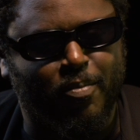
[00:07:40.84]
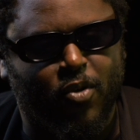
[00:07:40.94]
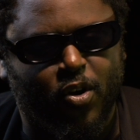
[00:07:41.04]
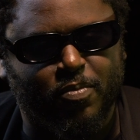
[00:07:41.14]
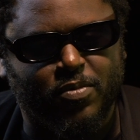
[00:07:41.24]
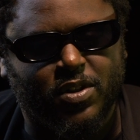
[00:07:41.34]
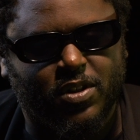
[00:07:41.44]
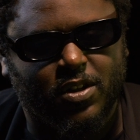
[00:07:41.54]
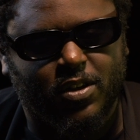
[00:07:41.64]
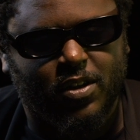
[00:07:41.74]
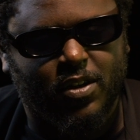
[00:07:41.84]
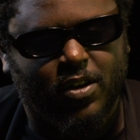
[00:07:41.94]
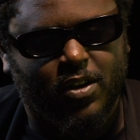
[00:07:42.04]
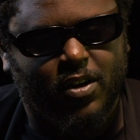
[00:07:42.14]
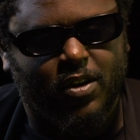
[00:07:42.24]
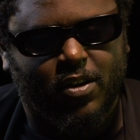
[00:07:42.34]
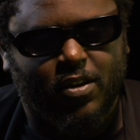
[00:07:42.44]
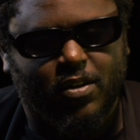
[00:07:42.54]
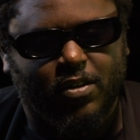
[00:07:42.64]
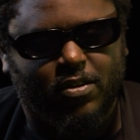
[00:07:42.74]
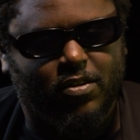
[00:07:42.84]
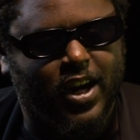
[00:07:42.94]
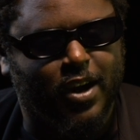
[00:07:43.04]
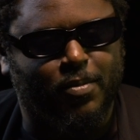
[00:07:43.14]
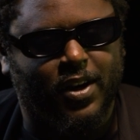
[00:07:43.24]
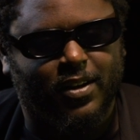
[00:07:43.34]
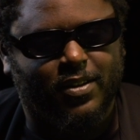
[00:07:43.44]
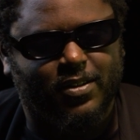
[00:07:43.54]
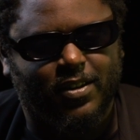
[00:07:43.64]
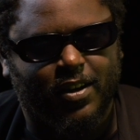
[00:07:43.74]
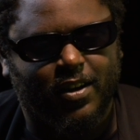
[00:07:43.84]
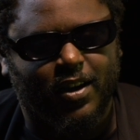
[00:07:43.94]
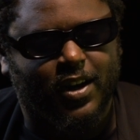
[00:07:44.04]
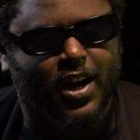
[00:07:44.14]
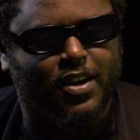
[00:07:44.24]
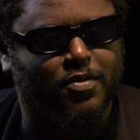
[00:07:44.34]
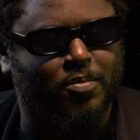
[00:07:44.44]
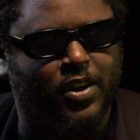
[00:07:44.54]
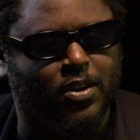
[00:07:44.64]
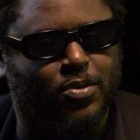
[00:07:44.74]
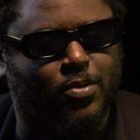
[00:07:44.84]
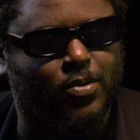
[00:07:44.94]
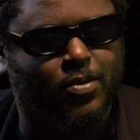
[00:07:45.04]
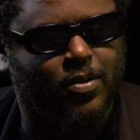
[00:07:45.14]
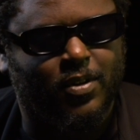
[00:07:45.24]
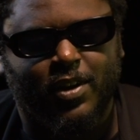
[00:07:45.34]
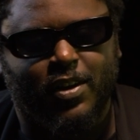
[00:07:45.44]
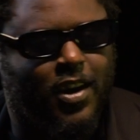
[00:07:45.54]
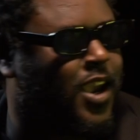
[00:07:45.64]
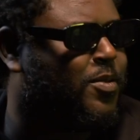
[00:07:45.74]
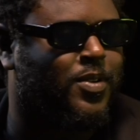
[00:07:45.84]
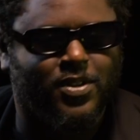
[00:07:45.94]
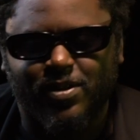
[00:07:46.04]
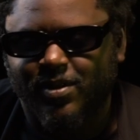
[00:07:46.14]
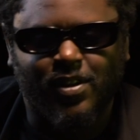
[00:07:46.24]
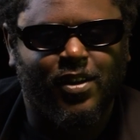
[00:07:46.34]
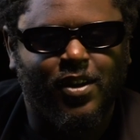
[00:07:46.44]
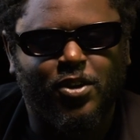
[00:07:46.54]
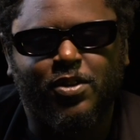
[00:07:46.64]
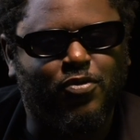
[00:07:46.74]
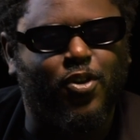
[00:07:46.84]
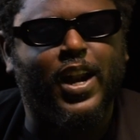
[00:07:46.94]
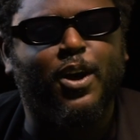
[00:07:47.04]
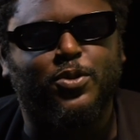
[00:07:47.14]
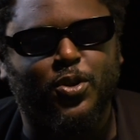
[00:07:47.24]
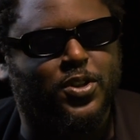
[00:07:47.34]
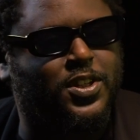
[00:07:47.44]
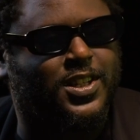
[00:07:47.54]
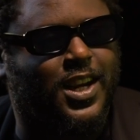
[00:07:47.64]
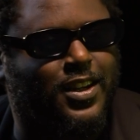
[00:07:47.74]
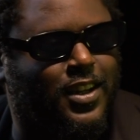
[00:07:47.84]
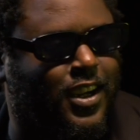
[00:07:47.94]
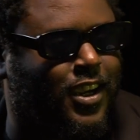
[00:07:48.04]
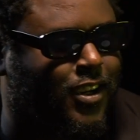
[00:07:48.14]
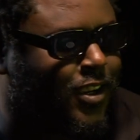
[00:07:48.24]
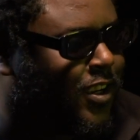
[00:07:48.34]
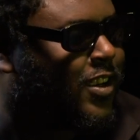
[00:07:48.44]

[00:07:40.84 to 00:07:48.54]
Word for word: my mom's tribe that I can't even get to. Anyways, for now, tortoise are the air.